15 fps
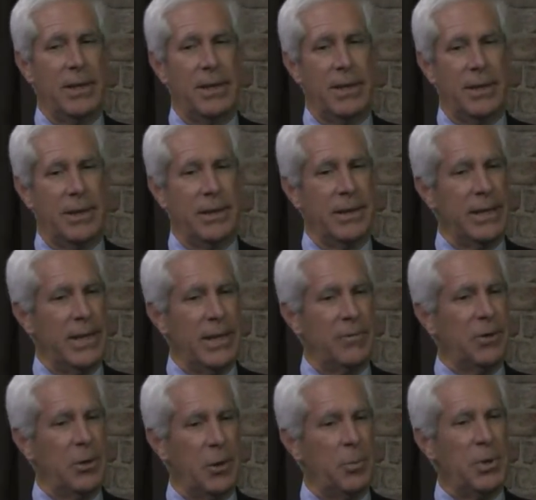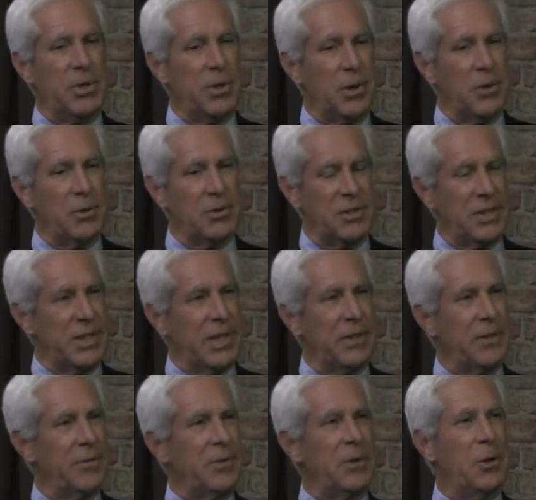And if you don't put all those
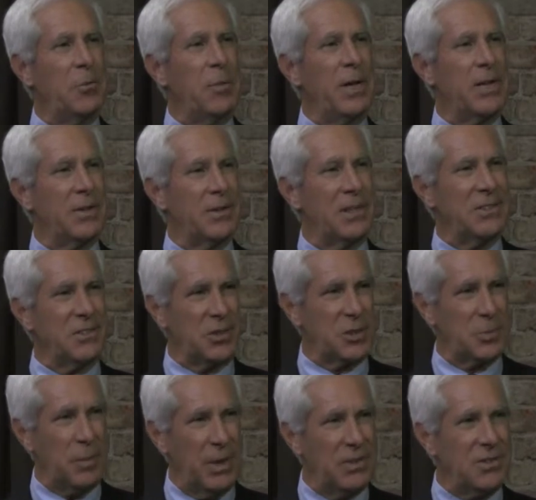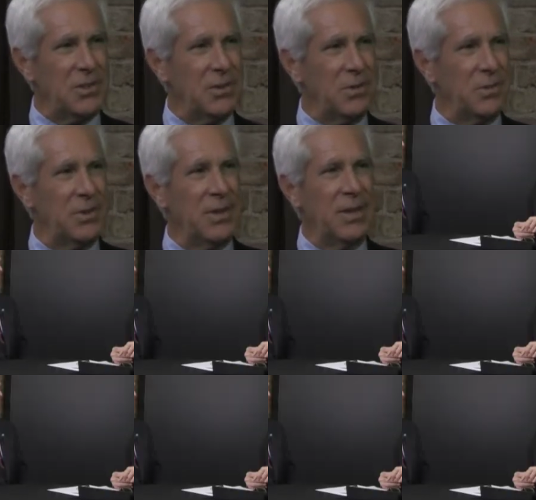together, if you don't make it less expensive,